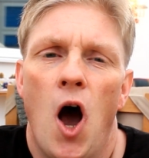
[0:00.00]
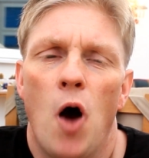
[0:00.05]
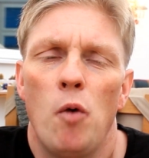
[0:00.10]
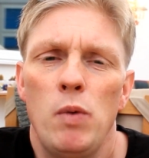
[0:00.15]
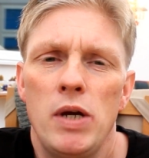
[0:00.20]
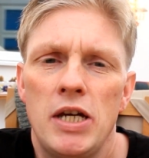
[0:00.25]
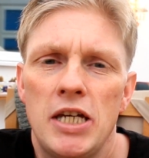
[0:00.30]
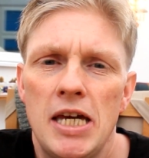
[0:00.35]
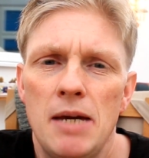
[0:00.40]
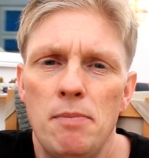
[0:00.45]
And
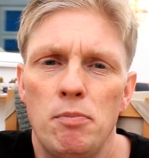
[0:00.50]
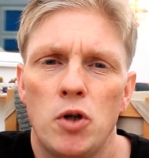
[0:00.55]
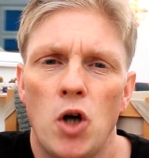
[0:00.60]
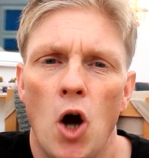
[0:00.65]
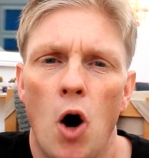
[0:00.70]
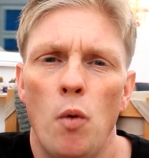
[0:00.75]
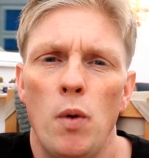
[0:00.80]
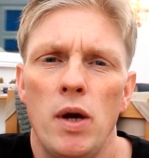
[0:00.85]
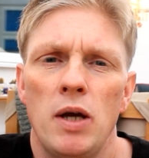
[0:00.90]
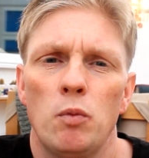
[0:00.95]
we keep
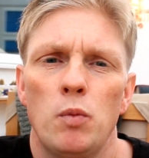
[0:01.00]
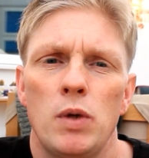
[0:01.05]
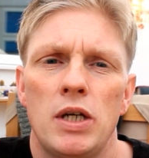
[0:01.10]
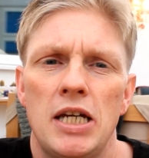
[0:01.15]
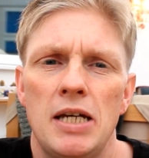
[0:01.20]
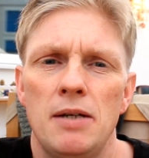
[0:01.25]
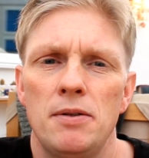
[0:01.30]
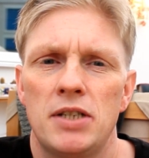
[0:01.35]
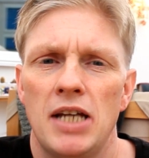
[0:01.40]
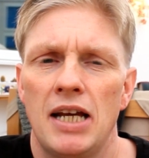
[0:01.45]
going, we
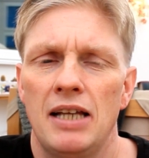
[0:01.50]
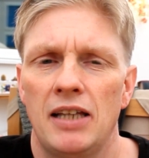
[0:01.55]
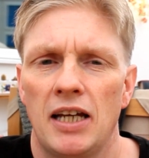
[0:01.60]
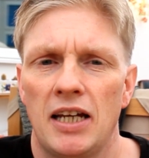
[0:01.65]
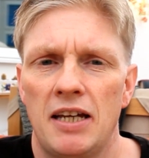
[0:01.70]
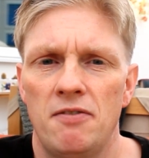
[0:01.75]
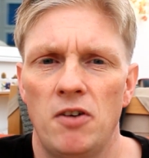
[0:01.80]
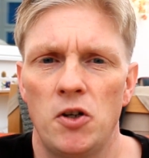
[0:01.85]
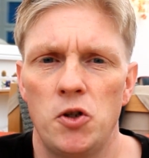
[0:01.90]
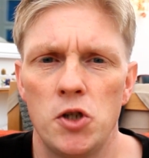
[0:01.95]
keep saying
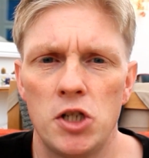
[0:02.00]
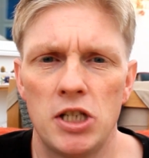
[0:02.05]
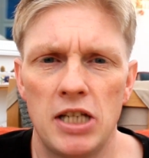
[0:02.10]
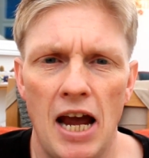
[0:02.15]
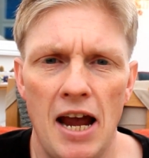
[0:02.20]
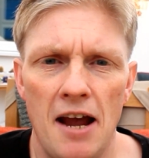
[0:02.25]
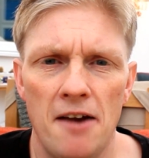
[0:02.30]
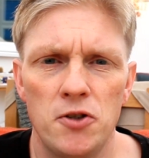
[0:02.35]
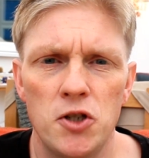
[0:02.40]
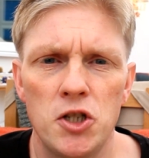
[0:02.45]
like, I
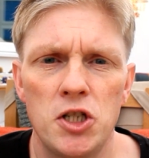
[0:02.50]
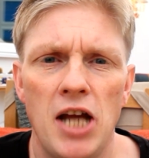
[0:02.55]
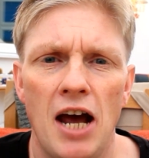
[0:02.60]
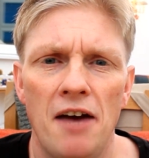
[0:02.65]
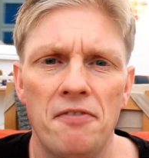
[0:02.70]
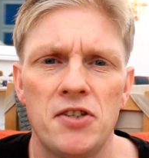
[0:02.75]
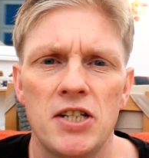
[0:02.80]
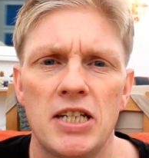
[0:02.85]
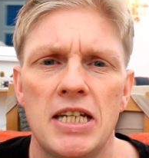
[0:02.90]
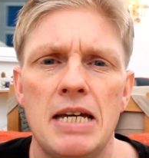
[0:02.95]
just
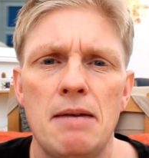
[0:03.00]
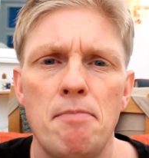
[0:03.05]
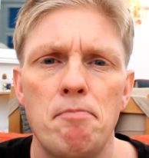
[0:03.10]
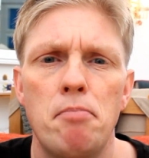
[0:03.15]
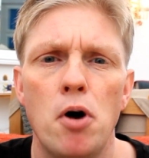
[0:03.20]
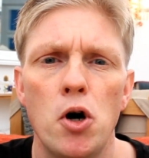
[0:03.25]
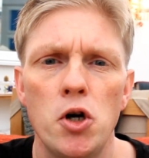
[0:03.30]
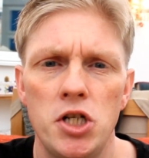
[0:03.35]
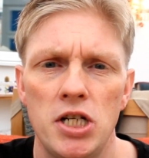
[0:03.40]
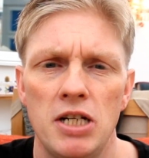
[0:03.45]
have to
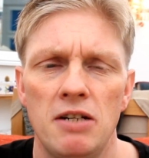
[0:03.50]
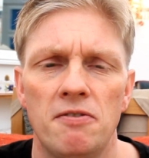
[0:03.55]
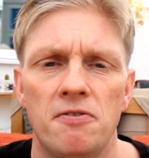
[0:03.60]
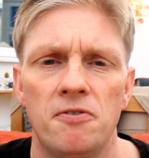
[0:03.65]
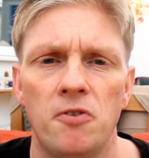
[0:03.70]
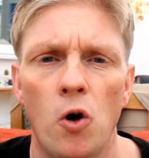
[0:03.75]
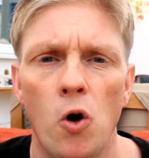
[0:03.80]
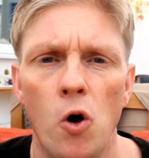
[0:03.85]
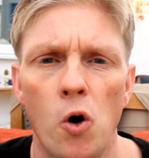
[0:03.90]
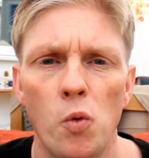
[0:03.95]
keep pushing
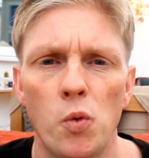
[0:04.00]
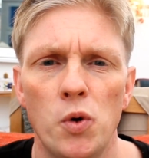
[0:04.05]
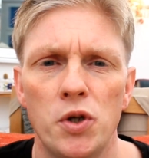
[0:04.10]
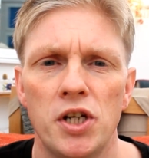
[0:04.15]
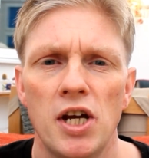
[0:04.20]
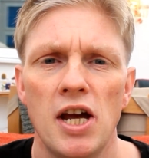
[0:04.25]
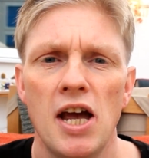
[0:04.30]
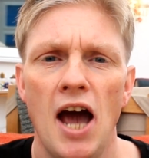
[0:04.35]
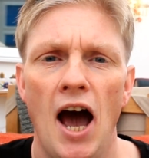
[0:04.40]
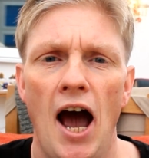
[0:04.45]

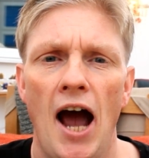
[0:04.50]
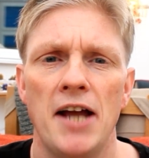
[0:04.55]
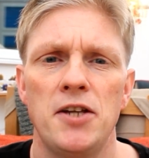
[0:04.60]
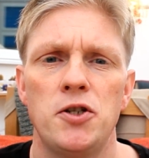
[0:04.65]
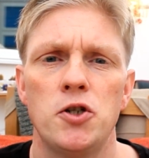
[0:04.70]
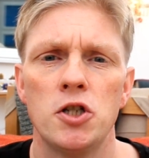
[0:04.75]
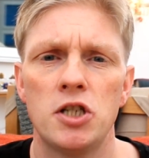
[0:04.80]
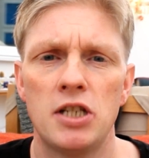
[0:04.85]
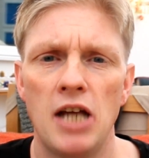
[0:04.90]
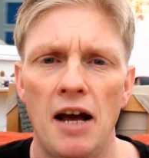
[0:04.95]
forward, I
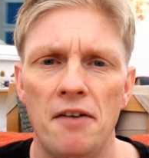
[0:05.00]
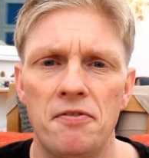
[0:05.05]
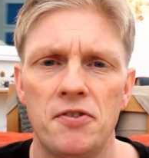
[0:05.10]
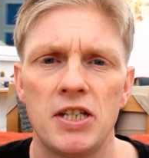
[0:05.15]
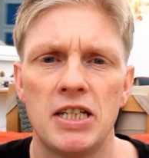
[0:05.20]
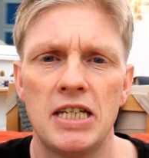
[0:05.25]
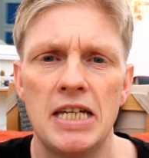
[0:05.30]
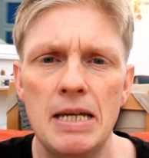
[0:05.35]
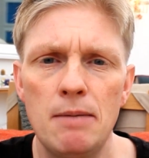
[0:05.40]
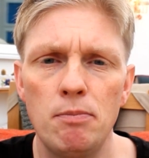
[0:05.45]
just have
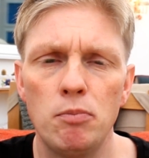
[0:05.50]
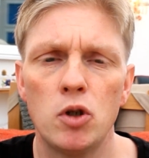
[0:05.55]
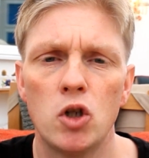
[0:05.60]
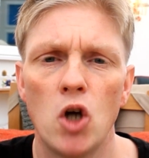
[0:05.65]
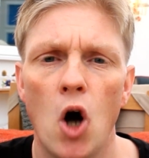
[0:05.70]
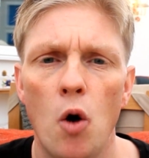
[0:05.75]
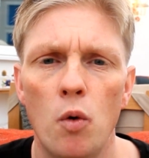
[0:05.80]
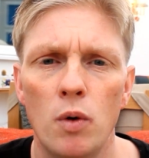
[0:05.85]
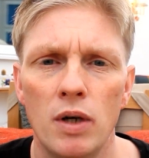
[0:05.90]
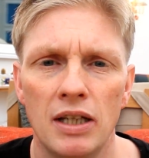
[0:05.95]
to keep
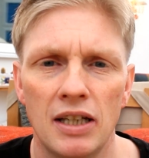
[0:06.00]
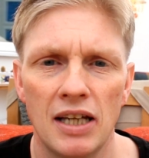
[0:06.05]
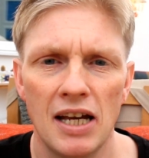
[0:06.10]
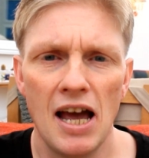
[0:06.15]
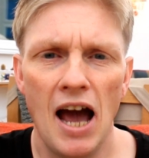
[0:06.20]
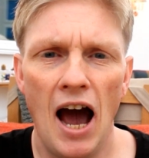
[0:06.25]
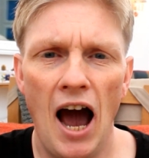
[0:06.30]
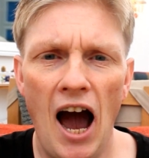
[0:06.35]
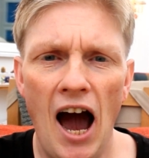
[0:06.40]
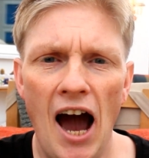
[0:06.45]
going,
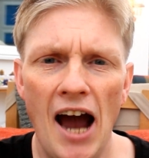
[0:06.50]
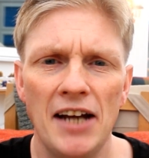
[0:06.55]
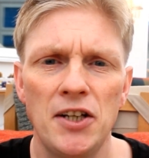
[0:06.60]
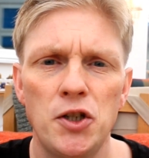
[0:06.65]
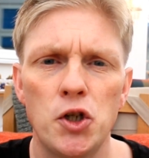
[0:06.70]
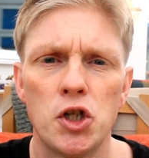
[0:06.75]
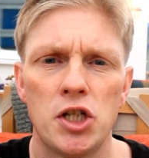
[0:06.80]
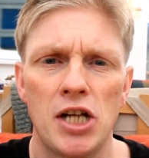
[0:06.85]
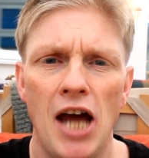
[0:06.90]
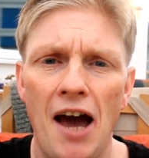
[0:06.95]
I
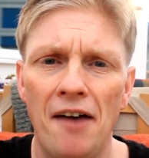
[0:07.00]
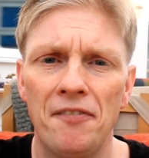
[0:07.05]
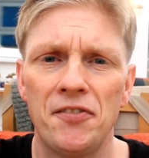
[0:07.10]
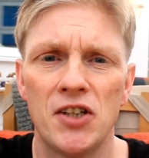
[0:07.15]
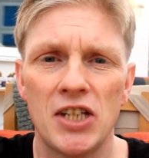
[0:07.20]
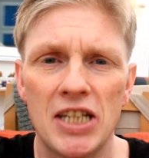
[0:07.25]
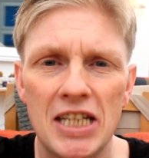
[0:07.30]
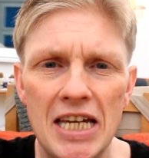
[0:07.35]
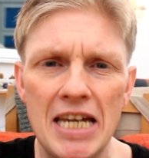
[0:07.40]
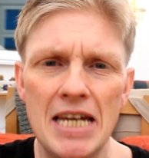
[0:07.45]
just have
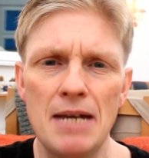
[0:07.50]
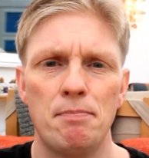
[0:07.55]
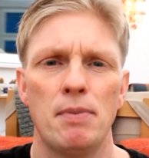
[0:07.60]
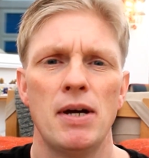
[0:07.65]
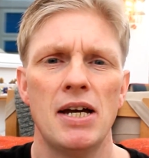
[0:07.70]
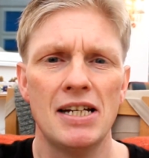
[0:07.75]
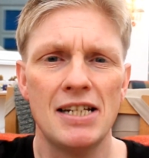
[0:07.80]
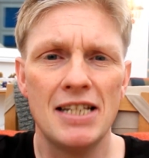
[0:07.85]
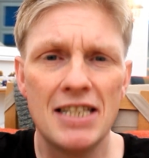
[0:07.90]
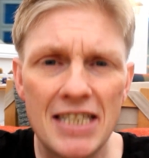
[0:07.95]
to keep
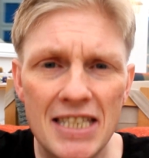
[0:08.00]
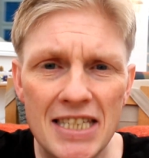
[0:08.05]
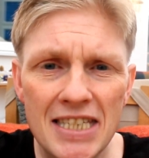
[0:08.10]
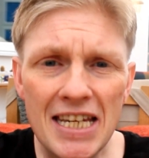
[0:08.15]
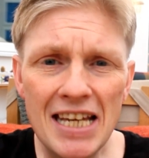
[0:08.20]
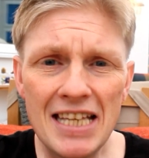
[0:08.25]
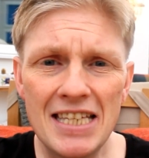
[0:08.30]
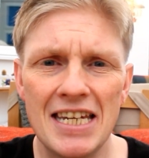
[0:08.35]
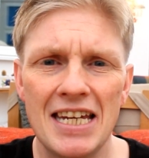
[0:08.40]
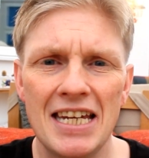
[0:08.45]

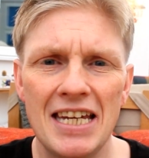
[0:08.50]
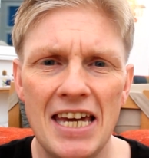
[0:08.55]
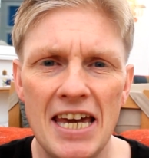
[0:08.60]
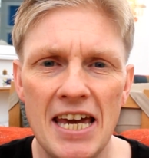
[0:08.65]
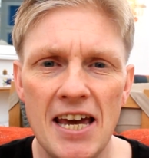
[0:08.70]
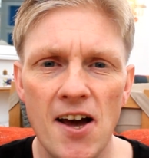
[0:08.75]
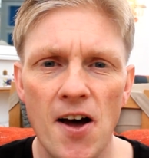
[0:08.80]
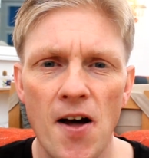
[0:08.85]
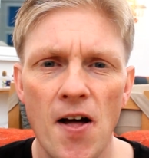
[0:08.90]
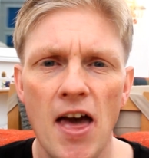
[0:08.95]
sitting
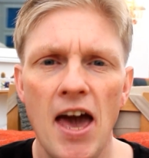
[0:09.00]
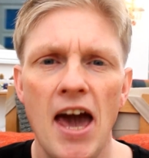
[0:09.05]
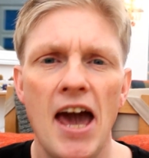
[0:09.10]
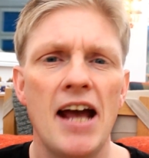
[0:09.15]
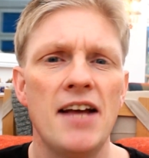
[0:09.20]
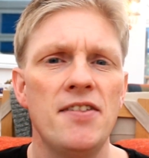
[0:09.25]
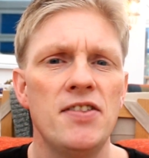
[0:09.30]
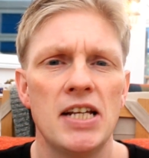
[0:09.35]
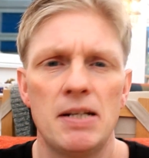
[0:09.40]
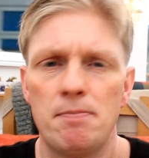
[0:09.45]
here
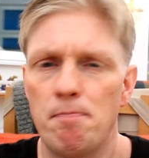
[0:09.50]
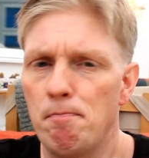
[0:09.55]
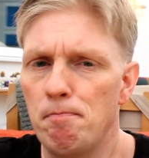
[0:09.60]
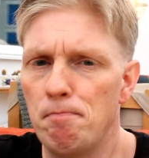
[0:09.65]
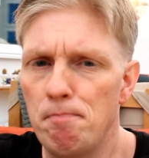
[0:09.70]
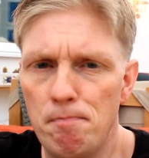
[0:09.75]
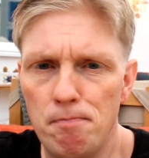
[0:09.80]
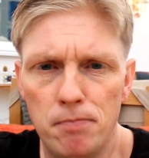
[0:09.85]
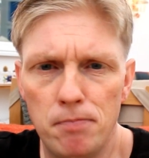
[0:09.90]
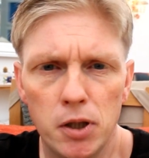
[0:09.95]
in this
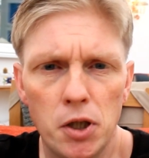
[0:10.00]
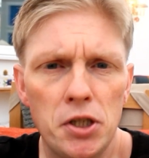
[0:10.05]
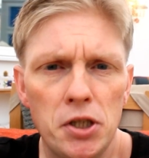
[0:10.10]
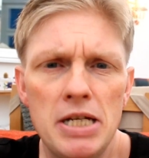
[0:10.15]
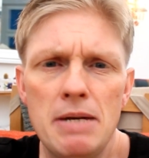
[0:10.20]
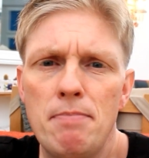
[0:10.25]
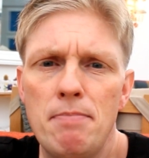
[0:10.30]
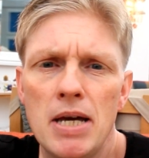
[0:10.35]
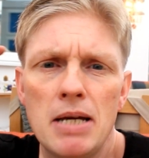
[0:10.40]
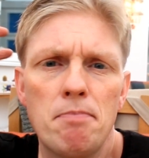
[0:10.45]

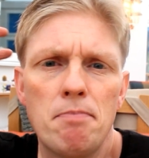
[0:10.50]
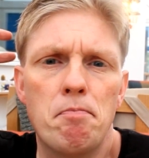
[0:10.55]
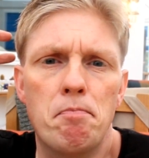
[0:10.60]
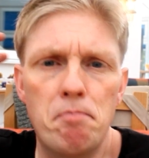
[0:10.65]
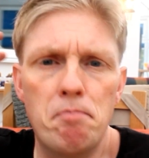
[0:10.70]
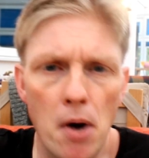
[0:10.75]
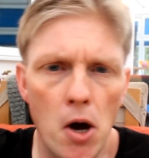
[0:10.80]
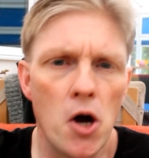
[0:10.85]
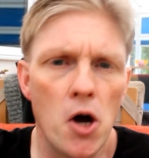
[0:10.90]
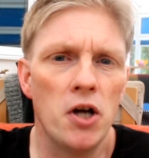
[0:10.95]
bloody big
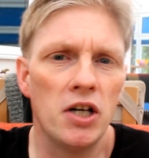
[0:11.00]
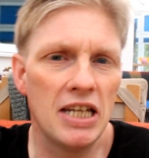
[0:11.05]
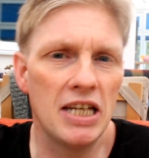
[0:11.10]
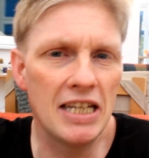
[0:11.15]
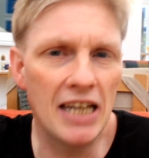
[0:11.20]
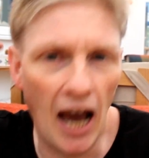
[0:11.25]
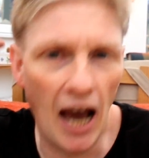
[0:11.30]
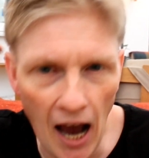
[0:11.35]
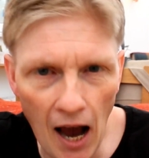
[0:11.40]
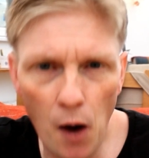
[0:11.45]

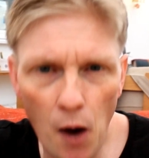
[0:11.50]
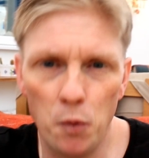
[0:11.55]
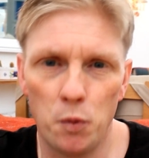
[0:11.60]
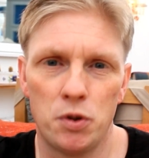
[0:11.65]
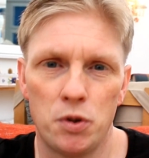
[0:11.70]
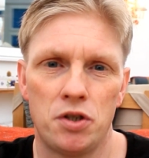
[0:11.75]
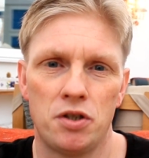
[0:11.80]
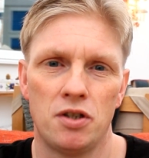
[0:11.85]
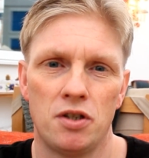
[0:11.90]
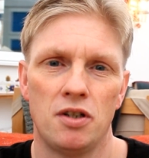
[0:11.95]
burning
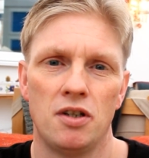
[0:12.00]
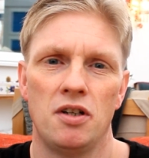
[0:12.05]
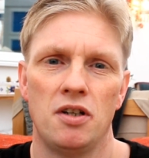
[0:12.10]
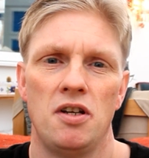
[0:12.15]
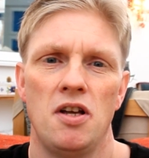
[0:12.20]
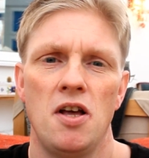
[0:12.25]
house.